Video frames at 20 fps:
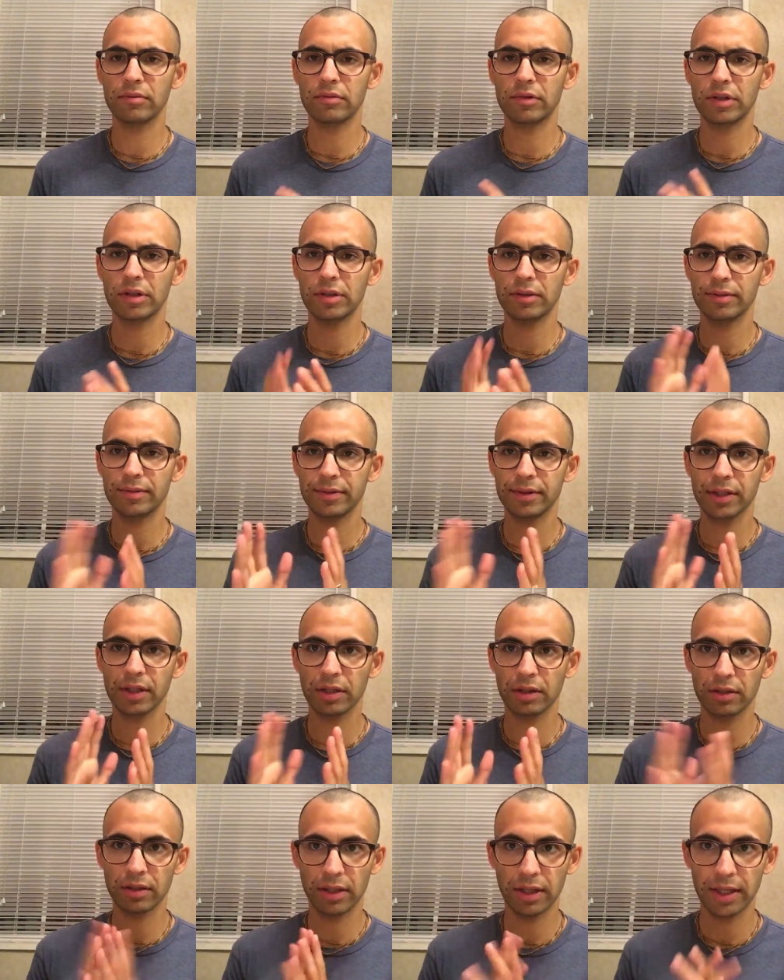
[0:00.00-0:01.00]
Well, I
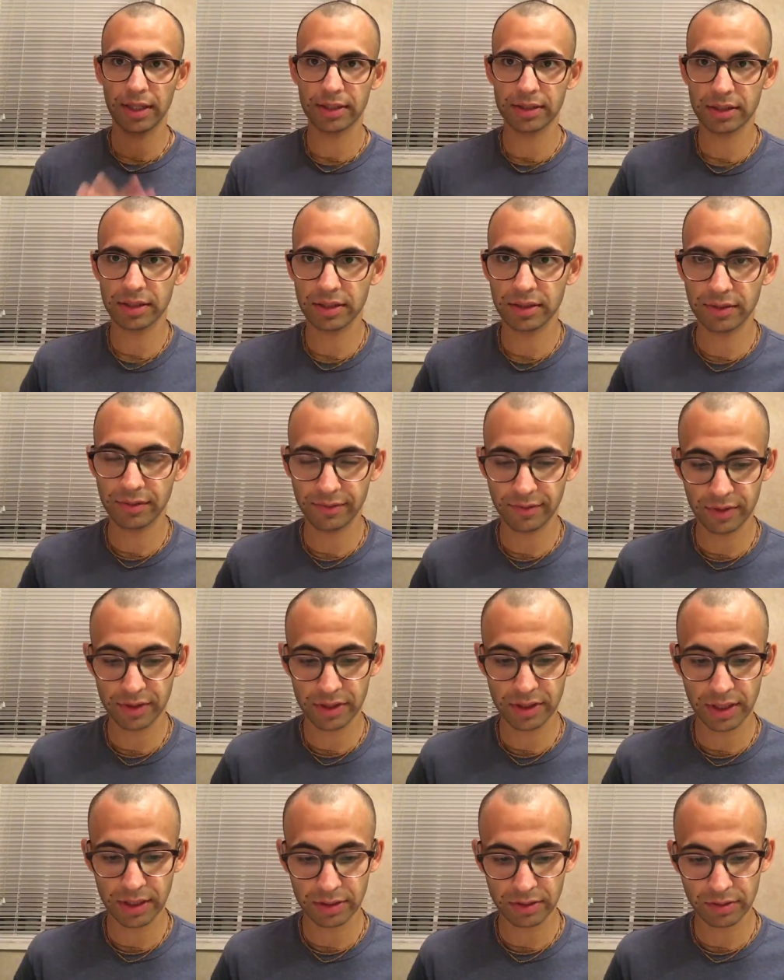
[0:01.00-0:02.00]
got the last
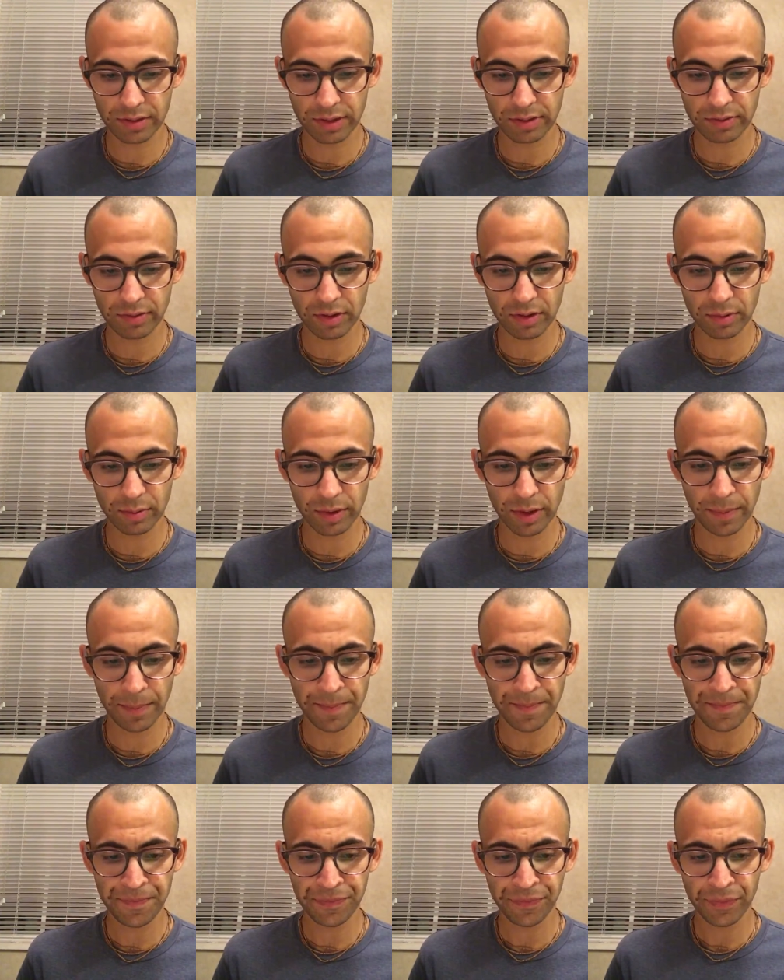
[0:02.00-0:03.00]
Sanskrit wrong, but
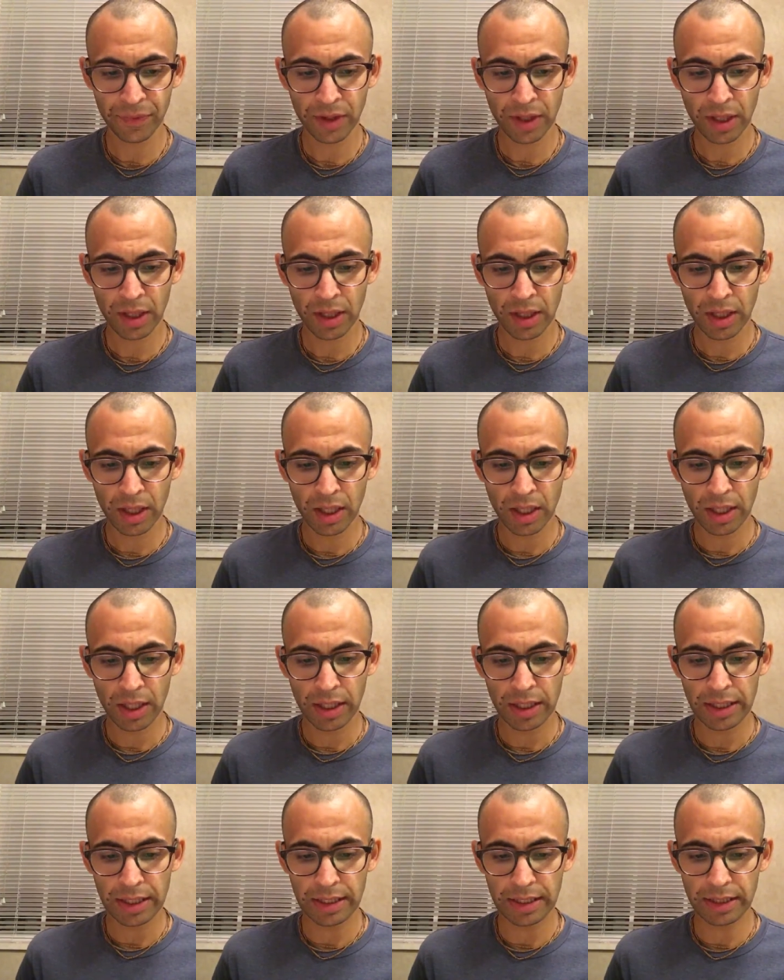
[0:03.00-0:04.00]

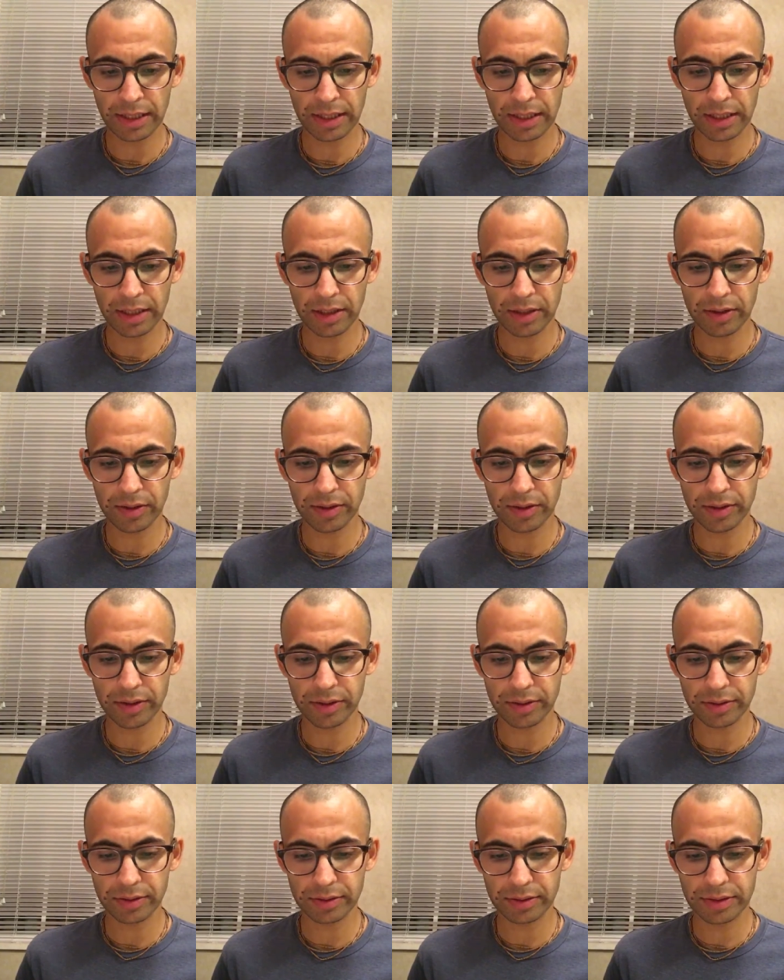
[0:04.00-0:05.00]
he
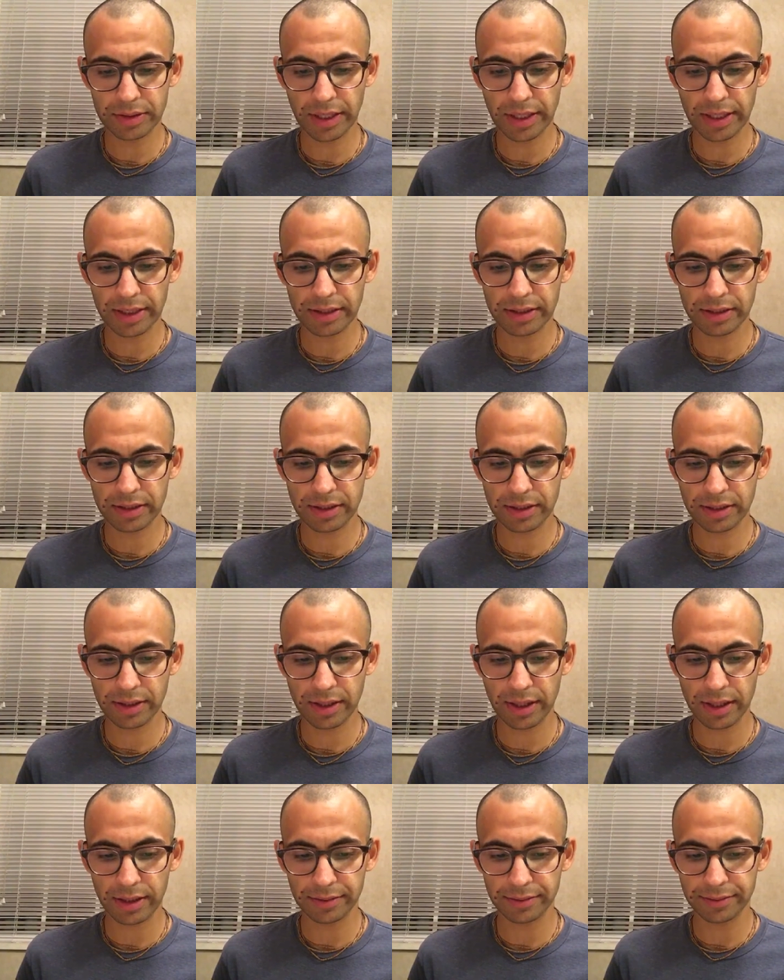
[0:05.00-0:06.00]
states
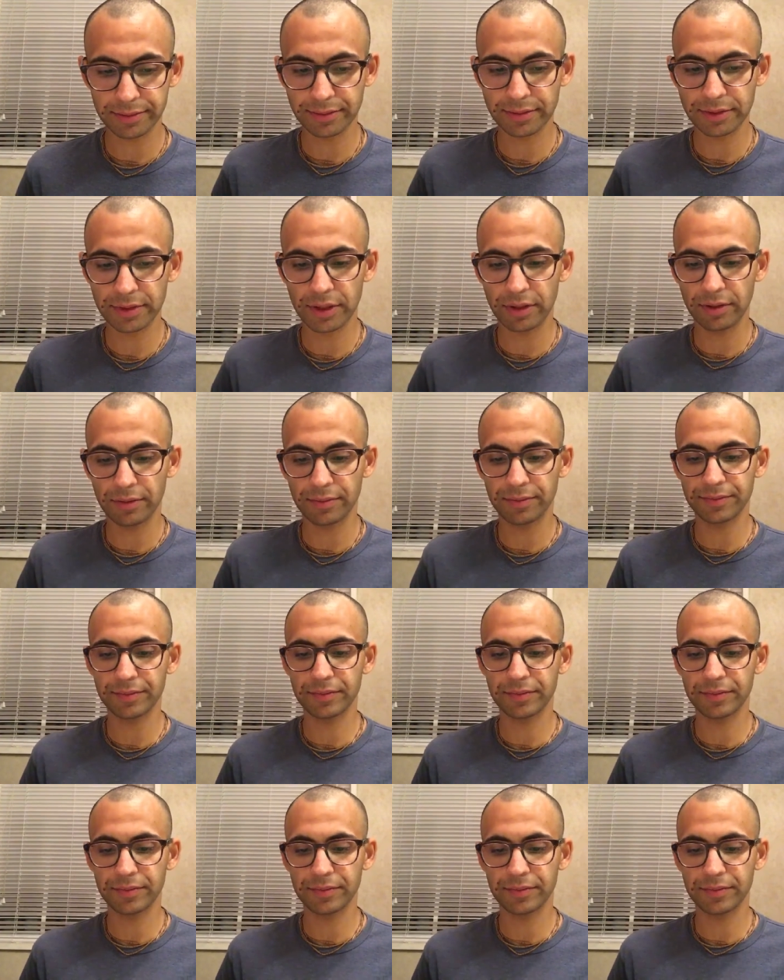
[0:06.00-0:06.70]
that, yeah,